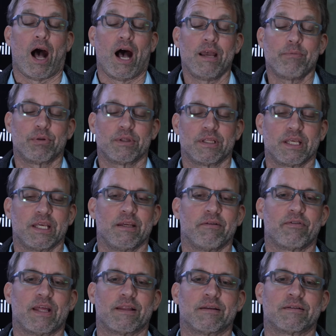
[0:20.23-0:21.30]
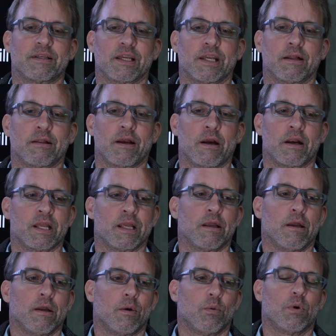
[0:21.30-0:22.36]
I believe that the singularity
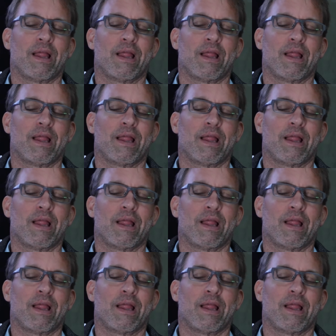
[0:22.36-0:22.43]
will